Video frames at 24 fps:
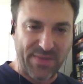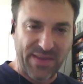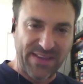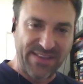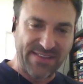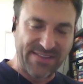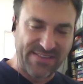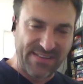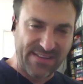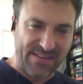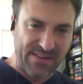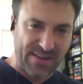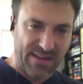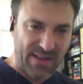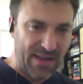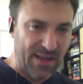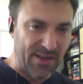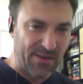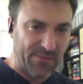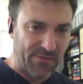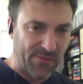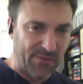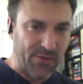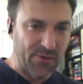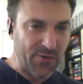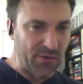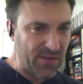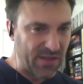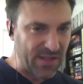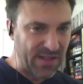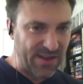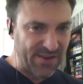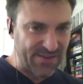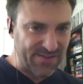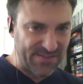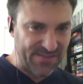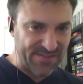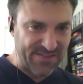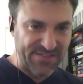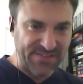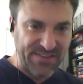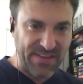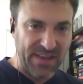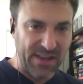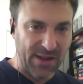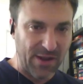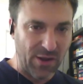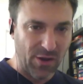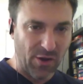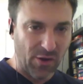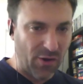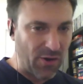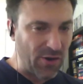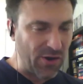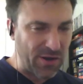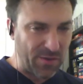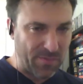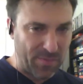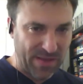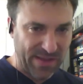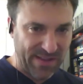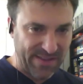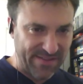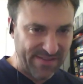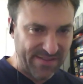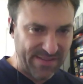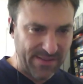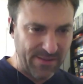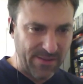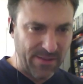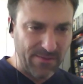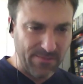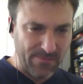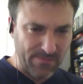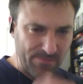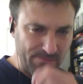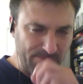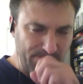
basin and fourth largest shale oil basin.